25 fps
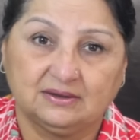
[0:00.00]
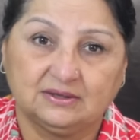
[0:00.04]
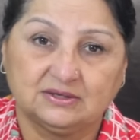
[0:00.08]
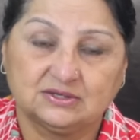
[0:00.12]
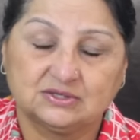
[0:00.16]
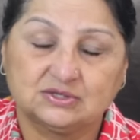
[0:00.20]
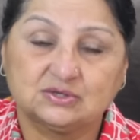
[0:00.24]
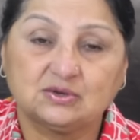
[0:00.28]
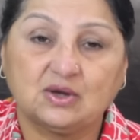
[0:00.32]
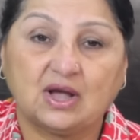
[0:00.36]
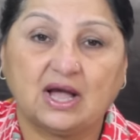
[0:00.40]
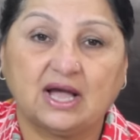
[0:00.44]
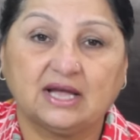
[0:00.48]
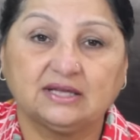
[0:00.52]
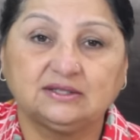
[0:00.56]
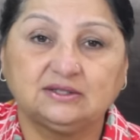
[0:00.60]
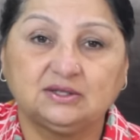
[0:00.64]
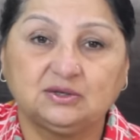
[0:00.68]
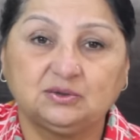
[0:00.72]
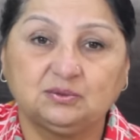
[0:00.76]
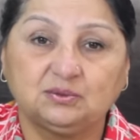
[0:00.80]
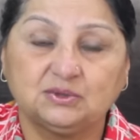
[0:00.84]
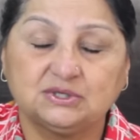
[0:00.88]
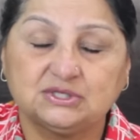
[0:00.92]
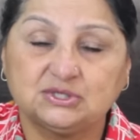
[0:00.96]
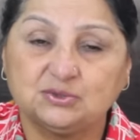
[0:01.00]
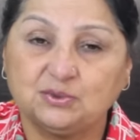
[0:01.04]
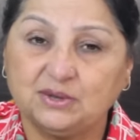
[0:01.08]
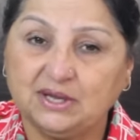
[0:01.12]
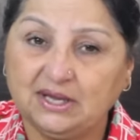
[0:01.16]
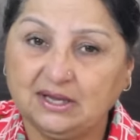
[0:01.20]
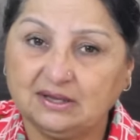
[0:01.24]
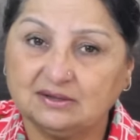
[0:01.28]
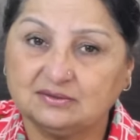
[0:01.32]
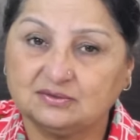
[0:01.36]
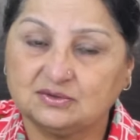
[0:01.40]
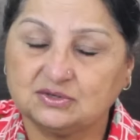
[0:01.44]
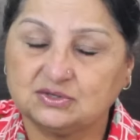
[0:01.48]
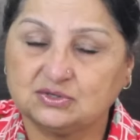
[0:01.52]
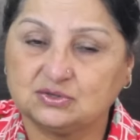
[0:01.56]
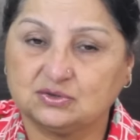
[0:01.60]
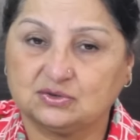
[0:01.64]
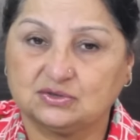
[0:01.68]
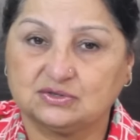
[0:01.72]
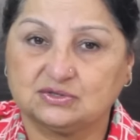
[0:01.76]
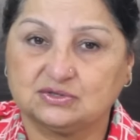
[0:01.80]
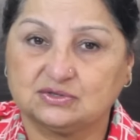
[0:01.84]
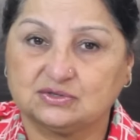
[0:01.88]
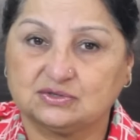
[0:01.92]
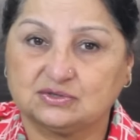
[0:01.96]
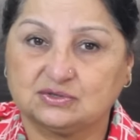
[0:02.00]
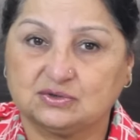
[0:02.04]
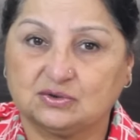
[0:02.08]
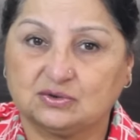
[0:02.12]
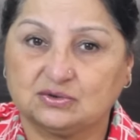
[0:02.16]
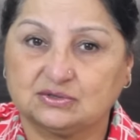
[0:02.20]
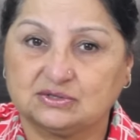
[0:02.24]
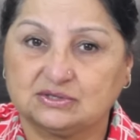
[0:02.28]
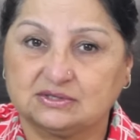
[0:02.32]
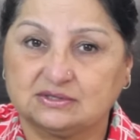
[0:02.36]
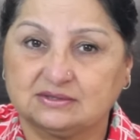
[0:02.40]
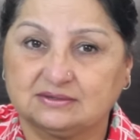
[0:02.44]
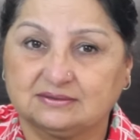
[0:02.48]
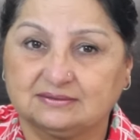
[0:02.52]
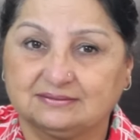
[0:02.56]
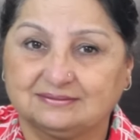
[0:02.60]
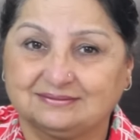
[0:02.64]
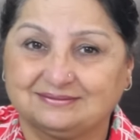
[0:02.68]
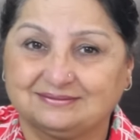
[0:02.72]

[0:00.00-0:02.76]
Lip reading: So either which way, the choice is yours.